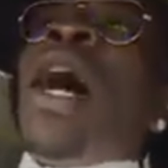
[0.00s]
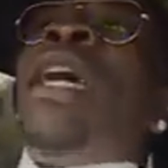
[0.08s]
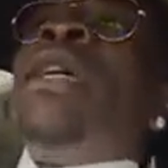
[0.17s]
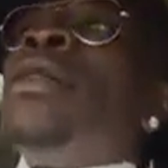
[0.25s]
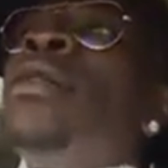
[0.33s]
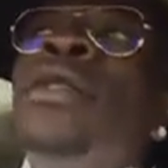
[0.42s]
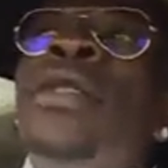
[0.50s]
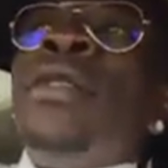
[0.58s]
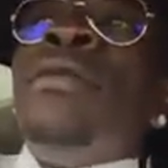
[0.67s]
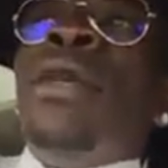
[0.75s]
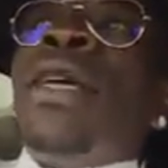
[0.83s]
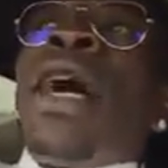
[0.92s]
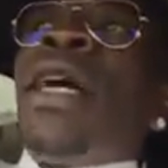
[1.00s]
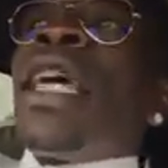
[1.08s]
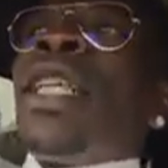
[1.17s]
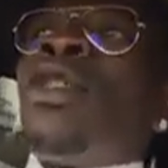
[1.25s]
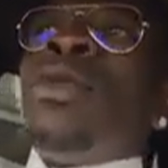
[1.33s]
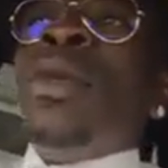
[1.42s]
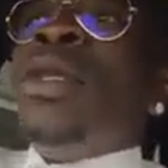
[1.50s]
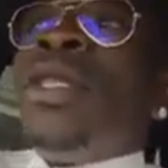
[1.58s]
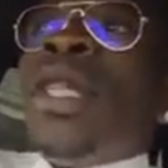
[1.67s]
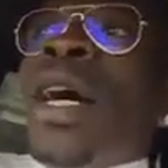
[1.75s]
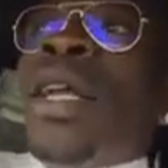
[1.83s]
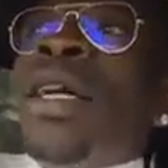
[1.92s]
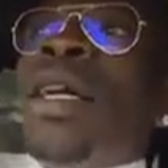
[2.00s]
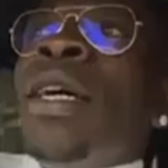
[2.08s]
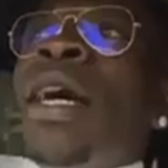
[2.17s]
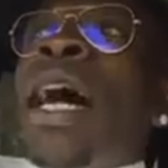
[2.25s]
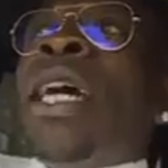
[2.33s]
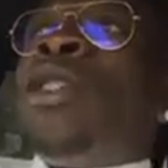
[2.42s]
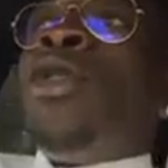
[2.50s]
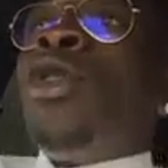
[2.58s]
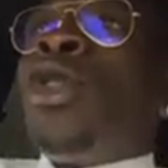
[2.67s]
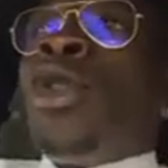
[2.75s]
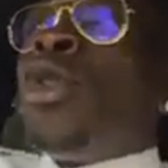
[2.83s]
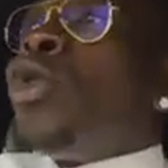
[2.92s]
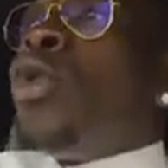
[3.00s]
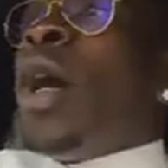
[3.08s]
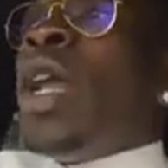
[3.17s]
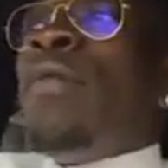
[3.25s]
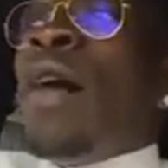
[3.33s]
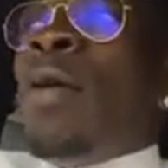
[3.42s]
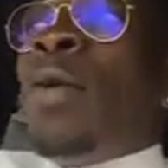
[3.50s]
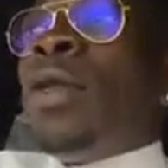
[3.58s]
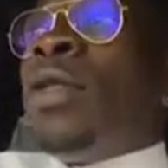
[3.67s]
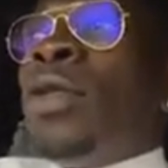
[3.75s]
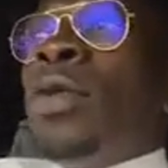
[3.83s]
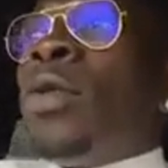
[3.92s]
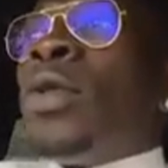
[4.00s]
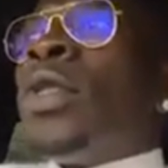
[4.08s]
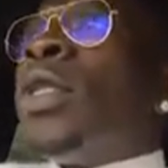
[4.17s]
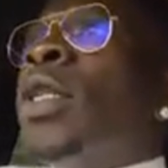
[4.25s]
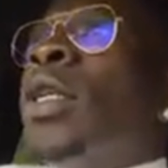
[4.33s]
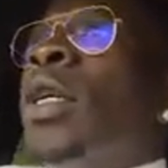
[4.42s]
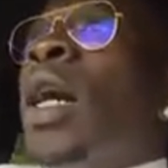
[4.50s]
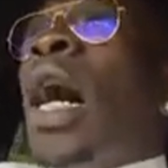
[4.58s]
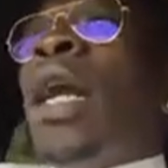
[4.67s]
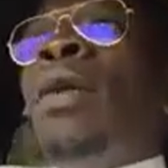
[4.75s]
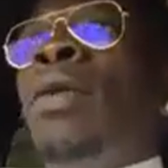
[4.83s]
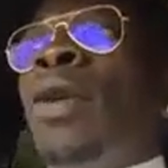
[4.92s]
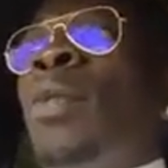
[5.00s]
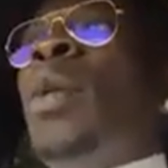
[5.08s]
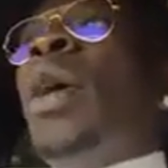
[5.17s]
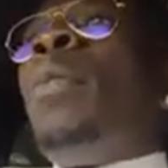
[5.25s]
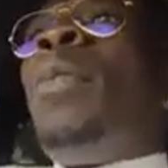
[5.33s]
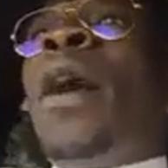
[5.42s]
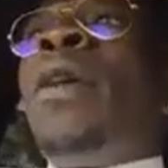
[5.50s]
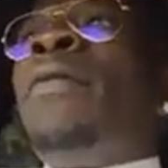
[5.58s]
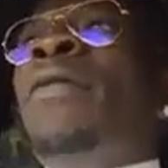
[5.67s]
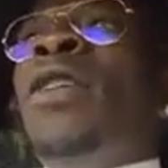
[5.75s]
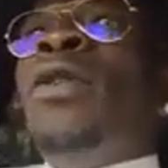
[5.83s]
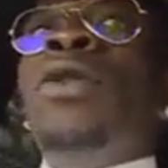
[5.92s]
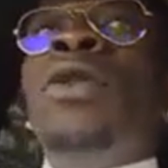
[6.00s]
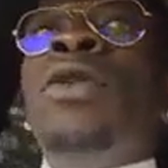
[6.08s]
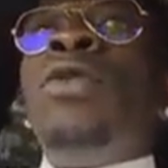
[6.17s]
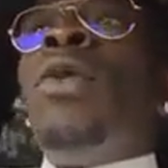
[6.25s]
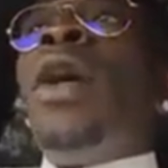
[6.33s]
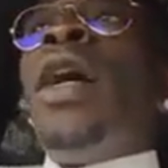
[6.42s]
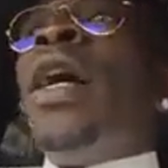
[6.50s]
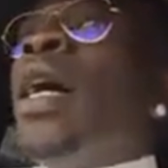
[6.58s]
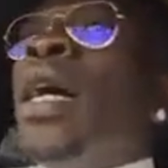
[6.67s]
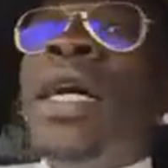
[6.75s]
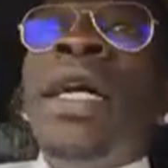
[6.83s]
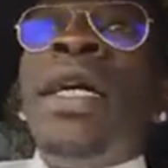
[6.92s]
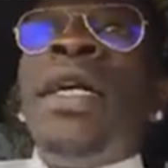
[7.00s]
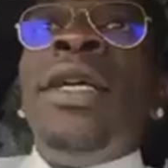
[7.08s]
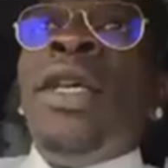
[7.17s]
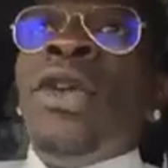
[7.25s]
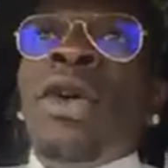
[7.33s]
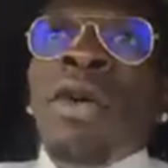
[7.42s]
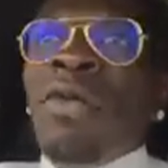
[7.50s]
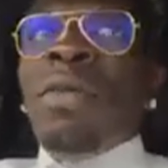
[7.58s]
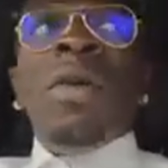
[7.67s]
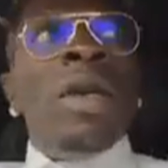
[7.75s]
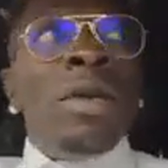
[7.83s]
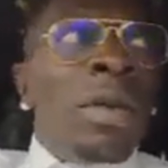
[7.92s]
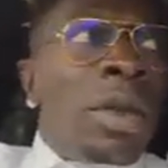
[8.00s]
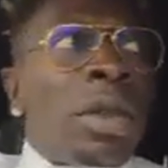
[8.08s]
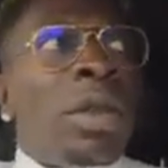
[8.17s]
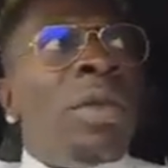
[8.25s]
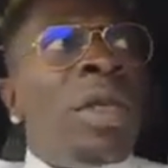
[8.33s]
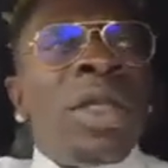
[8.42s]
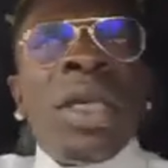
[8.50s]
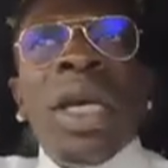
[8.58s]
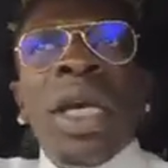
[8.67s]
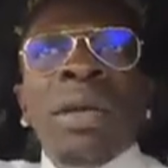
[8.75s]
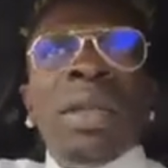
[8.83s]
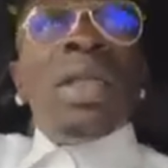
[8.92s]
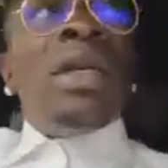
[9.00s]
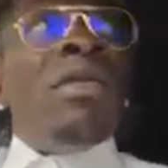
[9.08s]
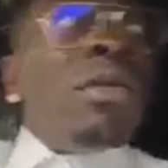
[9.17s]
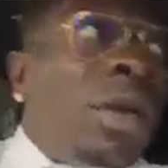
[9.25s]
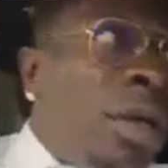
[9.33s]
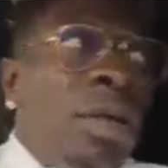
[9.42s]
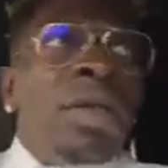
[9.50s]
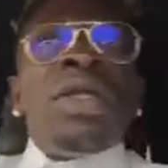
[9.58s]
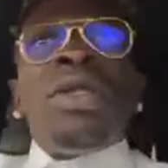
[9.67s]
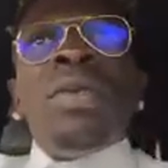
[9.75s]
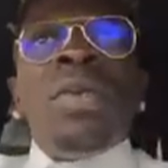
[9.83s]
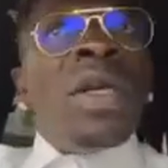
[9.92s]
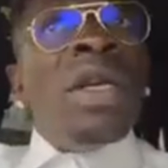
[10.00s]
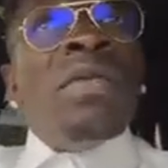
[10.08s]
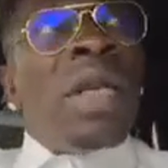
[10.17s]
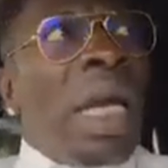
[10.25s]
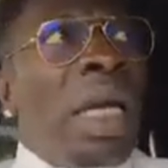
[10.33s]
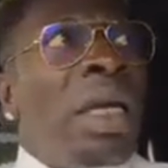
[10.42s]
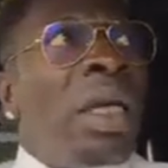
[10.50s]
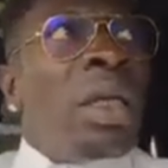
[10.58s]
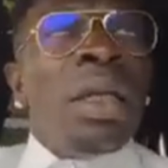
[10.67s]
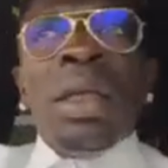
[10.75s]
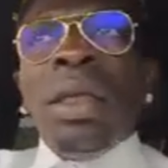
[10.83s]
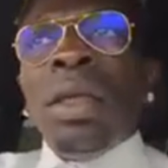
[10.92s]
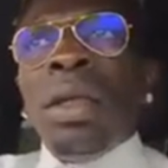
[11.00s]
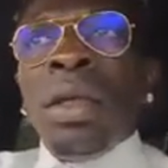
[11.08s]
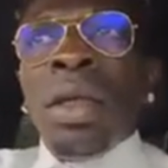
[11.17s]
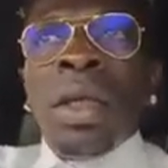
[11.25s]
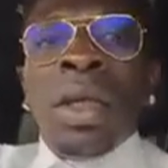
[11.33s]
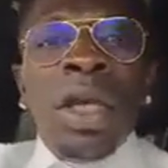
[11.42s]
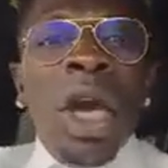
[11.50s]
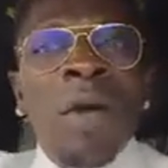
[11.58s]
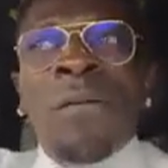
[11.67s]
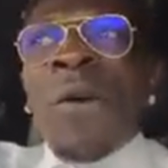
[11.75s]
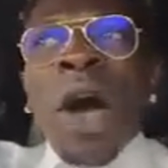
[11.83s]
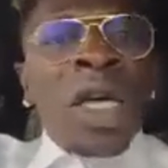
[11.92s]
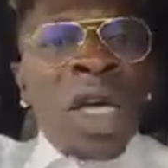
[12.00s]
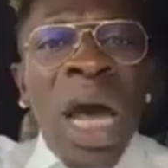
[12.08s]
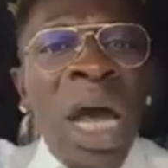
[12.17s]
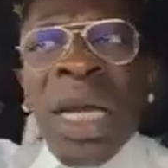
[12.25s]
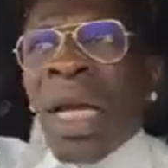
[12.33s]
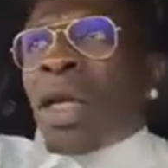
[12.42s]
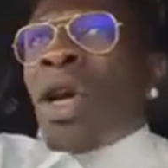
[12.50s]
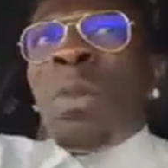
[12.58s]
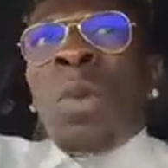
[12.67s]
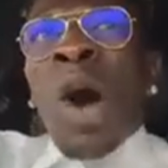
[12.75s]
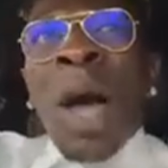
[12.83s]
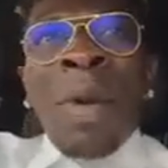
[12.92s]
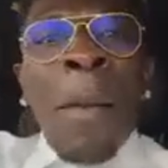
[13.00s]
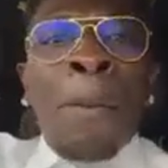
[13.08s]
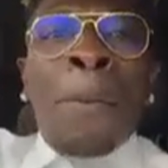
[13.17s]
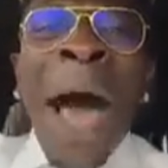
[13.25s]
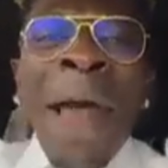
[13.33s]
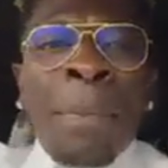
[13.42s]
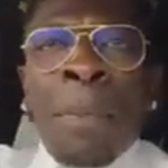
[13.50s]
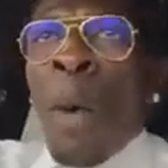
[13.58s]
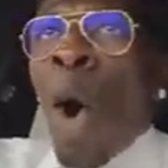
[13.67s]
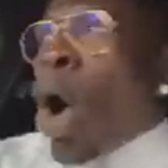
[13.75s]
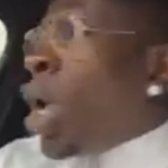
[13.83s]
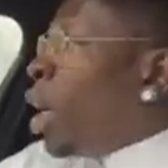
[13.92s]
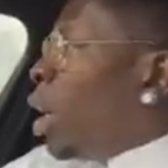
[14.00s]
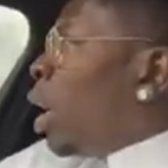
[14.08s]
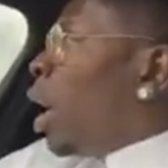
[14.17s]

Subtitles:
why they can't get to me is that I choose to do whatever I want to do, because I don't want to be a part of a union where, you know, everybody wants to be tamed and everybody wants to be able, like, you know, yeah, fuck it, I ain't a good boy, I'm a bad boy.